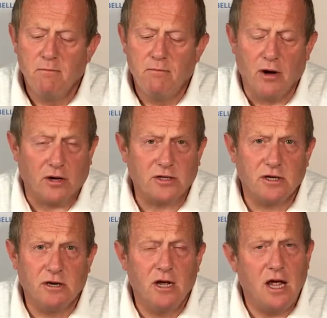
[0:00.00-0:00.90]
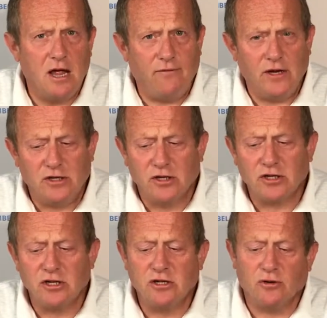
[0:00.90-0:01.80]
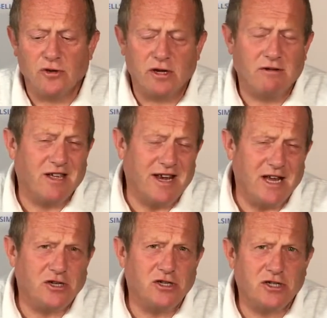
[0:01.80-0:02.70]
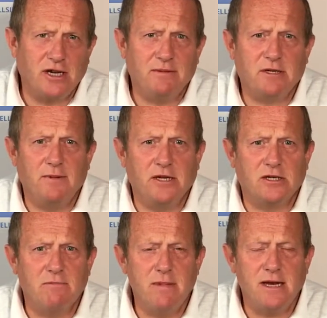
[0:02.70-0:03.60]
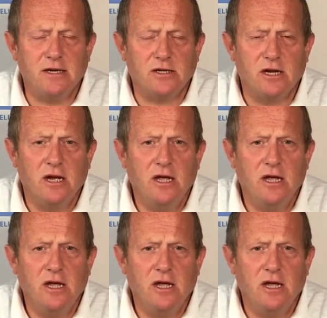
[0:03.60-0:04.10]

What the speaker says: But if it doesn't, or the connection seems to be intermittent,